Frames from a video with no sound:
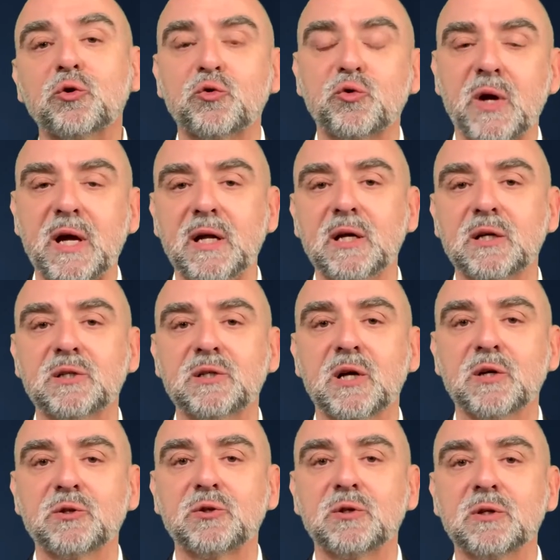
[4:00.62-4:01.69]
training
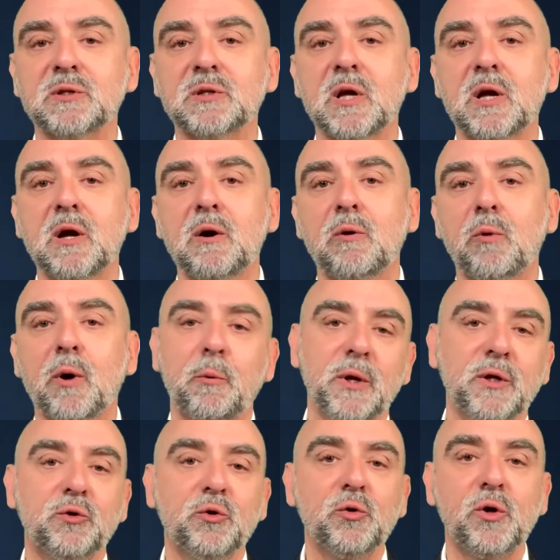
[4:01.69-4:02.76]
sessions where we
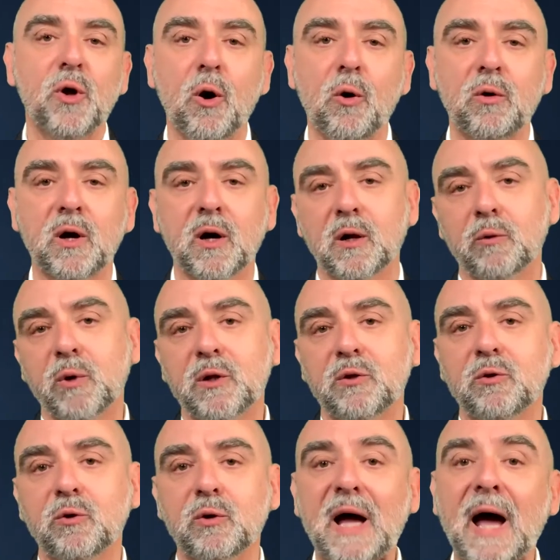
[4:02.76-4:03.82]
do yoga and we
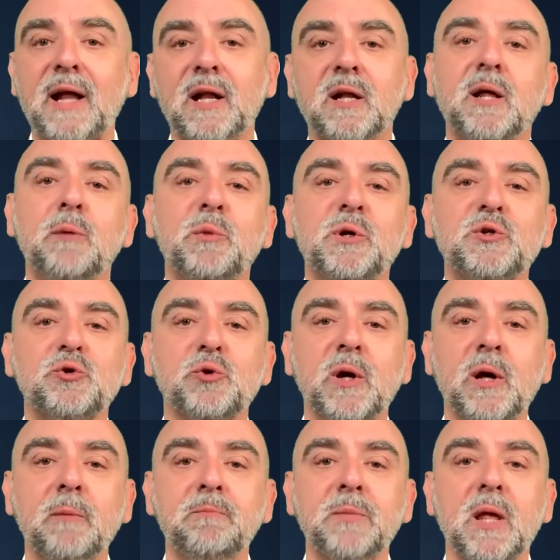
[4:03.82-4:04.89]
do guided
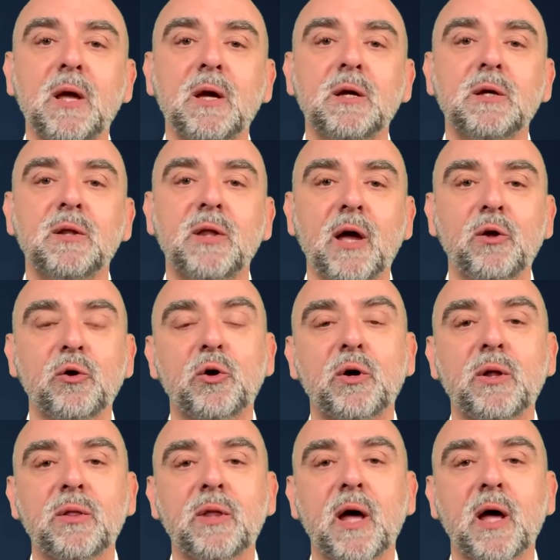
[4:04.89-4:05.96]
imagery that you
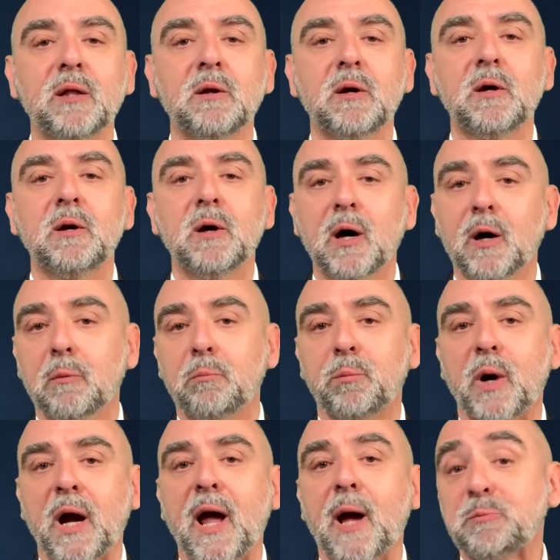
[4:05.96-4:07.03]
can then
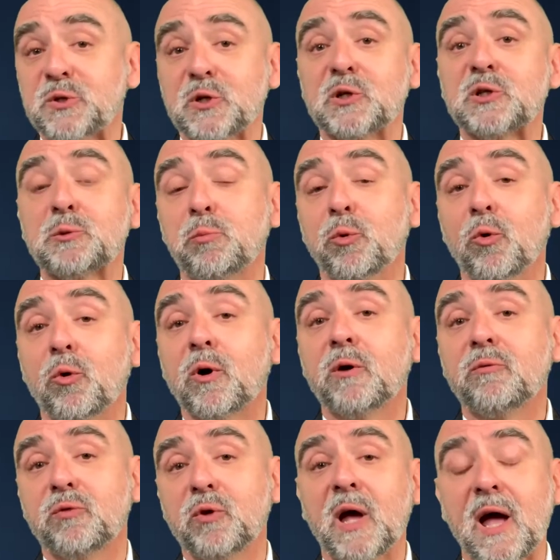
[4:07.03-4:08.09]
perhaps explore
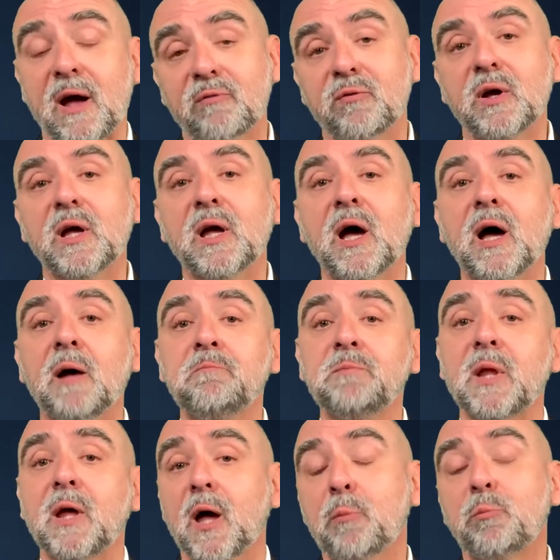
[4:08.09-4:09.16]
if you haven't yet,
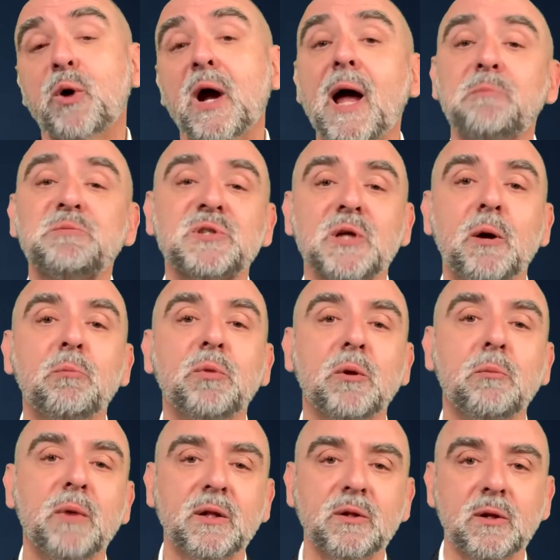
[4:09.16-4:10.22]
and perhaps
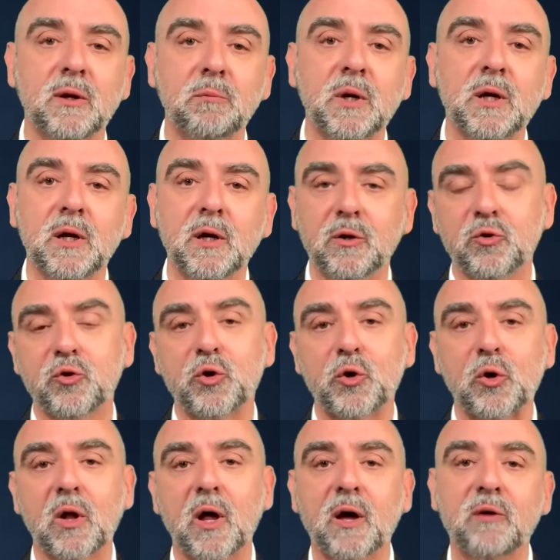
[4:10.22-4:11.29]
implement them into your
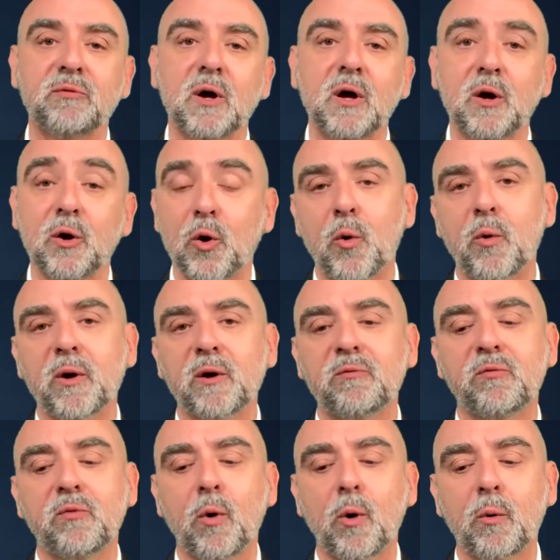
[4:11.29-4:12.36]
life going
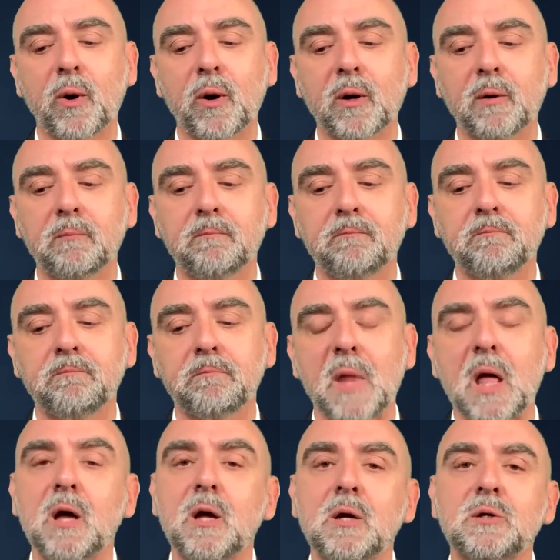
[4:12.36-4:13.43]
forward.
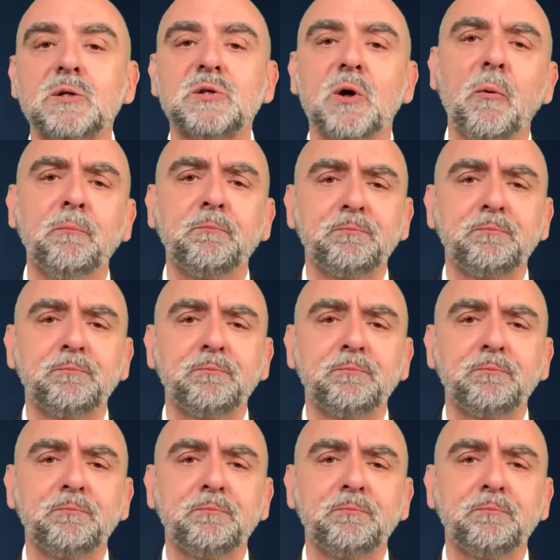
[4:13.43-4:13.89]
So